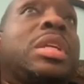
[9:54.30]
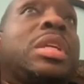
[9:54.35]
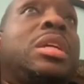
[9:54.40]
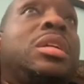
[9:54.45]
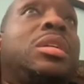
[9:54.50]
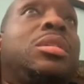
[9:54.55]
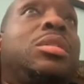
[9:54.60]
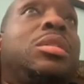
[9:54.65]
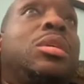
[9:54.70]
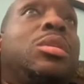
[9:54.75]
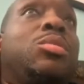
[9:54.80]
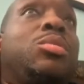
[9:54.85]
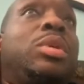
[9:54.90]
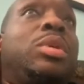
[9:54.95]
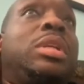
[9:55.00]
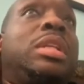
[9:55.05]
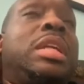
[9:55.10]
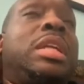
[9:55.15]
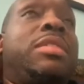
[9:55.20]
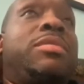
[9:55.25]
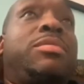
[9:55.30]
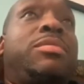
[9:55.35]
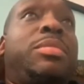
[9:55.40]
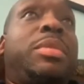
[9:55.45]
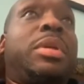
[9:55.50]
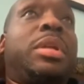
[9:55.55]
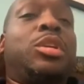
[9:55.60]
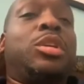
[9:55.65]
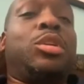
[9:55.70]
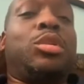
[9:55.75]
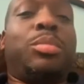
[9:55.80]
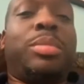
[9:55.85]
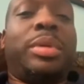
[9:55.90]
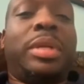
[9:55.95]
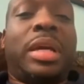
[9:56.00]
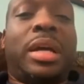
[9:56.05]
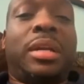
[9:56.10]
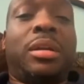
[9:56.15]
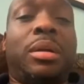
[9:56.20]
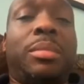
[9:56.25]
we lived a little
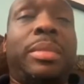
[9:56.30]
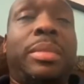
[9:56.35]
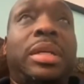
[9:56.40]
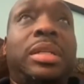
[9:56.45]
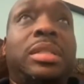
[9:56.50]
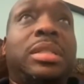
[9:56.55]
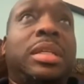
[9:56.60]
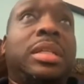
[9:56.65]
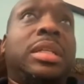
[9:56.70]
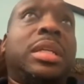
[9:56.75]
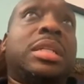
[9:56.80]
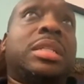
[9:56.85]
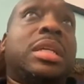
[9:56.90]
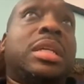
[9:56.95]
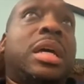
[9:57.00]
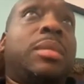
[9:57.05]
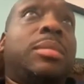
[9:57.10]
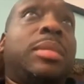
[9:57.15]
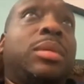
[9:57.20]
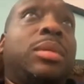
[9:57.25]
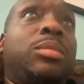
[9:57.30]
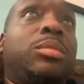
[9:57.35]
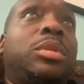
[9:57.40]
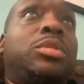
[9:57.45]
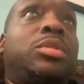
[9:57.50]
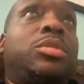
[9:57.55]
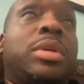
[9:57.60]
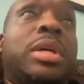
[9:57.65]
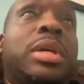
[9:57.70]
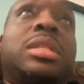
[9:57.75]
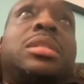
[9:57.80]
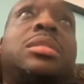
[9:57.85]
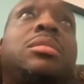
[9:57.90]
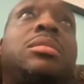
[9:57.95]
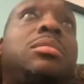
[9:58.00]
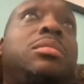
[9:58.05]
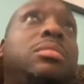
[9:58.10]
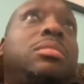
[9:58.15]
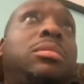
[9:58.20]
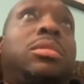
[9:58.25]
beyond our means at that time. Like we dressed,
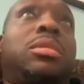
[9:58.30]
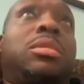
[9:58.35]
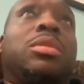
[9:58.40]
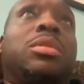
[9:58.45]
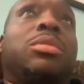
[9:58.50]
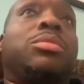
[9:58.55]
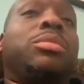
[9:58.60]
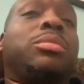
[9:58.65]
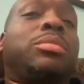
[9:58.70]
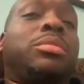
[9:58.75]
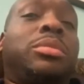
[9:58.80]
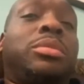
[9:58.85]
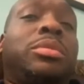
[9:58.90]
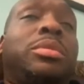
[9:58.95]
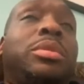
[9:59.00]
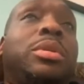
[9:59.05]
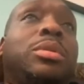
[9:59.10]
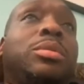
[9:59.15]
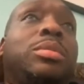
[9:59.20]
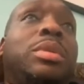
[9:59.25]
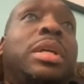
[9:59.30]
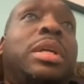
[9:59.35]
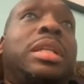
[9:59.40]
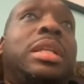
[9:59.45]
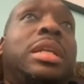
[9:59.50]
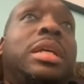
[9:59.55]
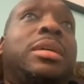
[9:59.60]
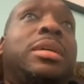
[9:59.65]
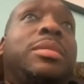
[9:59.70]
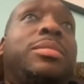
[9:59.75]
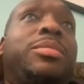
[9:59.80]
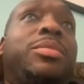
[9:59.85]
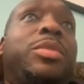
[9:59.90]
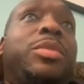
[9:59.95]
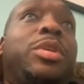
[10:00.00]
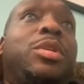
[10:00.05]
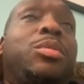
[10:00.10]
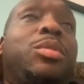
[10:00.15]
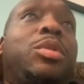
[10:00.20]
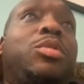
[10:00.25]
and
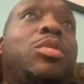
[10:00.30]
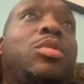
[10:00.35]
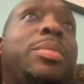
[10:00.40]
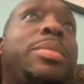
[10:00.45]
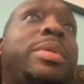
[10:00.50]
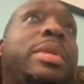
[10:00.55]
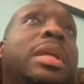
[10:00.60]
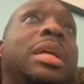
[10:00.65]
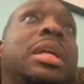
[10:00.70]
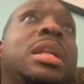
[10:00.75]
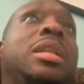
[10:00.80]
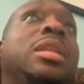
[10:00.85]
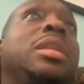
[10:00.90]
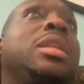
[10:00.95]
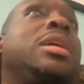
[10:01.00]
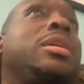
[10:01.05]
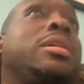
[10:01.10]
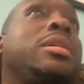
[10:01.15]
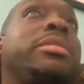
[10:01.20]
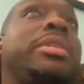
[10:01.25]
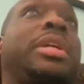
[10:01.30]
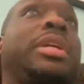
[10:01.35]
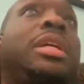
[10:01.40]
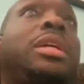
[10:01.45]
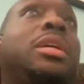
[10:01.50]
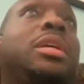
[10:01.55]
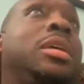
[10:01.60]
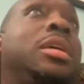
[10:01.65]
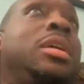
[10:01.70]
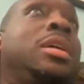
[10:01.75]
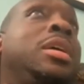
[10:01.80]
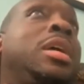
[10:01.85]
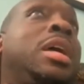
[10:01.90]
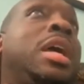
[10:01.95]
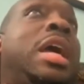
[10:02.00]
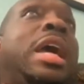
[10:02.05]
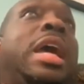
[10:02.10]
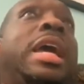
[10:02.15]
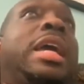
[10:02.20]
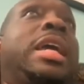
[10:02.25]
we grew up in the glittery
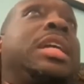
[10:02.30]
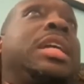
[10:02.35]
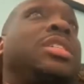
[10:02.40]
age